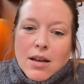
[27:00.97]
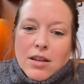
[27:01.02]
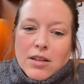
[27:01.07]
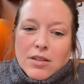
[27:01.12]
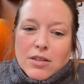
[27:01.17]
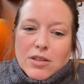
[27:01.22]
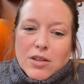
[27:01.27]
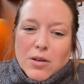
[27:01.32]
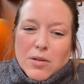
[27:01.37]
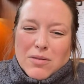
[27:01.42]

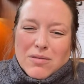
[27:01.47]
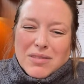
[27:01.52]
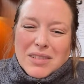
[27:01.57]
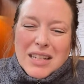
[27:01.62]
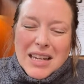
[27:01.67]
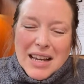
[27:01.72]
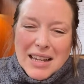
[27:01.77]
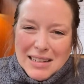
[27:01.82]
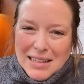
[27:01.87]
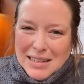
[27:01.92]
So
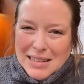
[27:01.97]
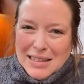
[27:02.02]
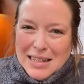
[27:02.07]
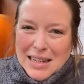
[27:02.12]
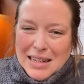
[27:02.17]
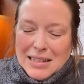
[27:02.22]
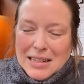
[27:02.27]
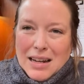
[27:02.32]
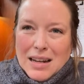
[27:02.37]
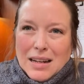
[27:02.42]
yeah, it does
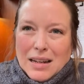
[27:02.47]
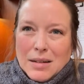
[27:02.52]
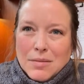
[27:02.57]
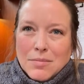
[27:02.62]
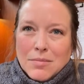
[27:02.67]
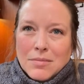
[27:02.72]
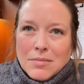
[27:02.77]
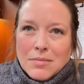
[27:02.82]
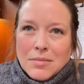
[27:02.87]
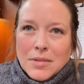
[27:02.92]
take
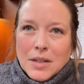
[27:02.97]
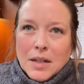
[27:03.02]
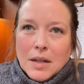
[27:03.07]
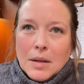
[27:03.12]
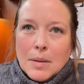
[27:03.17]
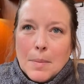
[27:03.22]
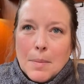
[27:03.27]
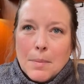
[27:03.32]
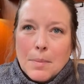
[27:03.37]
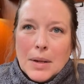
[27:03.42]
time.
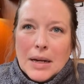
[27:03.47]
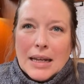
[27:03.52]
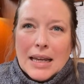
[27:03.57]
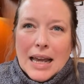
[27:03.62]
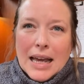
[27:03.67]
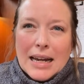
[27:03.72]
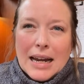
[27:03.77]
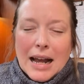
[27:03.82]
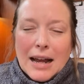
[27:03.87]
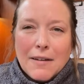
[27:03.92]
But
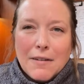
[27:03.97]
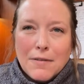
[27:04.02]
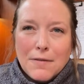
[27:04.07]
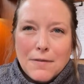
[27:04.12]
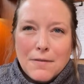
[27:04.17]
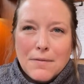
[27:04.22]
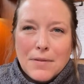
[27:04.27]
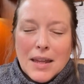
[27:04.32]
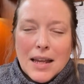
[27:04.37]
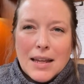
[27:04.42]
again, I
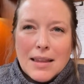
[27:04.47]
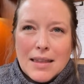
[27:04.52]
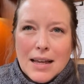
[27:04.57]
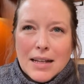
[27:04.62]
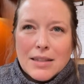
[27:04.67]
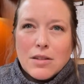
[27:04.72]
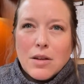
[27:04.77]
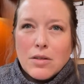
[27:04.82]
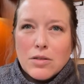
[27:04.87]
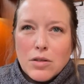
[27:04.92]
think
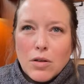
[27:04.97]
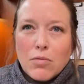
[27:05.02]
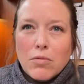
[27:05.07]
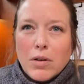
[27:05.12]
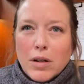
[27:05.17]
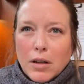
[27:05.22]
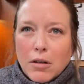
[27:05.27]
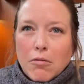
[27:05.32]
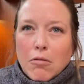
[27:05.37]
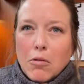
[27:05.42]
that's also
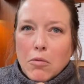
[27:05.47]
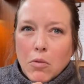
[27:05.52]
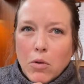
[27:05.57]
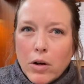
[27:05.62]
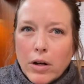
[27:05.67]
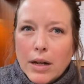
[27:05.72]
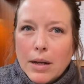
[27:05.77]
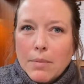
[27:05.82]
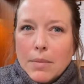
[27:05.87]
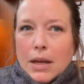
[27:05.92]
really
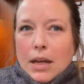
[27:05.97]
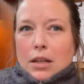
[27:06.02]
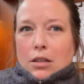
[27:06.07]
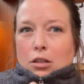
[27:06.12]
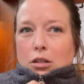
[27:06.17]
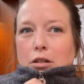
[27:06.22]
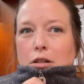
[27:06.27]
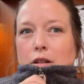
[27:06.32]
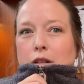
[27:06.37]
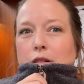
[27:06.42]
rewarding
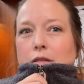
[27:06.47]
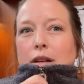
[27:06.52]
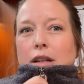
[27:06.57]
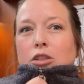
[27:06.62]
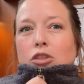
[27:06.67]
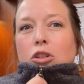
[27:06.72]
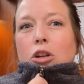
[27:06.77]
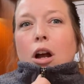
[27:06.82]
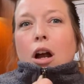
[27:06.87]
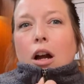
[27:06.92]
because you're
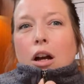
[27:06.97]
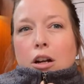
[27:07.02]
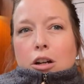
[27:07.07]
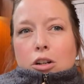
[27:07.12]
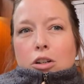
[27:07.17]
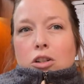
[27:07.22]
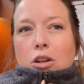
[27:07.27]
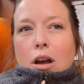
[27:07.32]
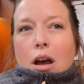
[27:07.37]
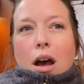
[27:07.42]
in
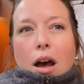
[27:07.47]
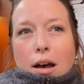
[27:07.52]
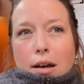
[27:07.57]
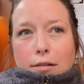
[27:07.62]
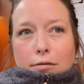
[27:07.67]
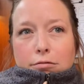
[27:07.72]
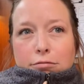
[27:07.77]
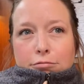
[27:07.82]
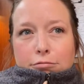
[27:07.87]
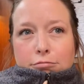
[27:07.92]
charge
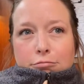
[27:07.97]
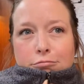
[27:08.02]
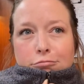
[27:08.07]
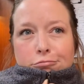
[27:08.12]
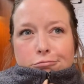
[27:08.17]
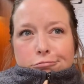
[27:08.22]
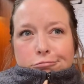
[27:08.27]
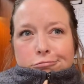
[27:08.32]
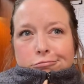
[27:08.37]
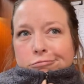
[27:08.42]
of
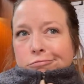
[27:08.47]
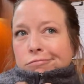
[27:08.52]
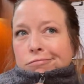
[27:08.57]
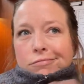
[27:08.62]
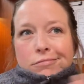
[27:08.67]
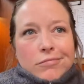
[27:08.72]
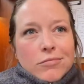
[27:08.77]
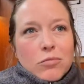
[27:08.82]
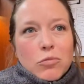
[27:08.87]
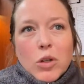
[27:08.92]

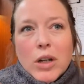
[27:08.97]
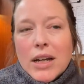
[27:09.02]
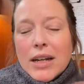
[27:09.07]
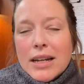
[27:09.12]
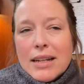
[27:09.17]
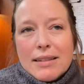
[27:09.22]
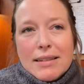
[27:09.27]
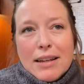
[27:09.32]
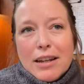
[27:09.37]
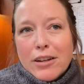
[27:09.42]
what it
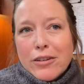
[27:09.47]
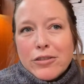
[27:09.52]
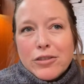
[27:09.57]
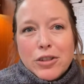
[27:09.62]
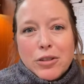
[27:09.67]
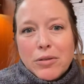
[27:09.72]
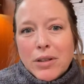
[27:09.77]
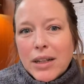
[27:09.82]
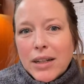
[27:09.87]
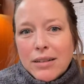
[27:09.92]
is that you're
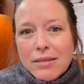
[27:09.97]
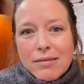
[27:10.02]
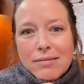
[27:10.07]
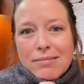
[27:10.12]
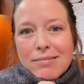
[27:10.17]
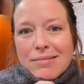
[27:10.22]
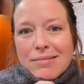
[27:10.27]
doing.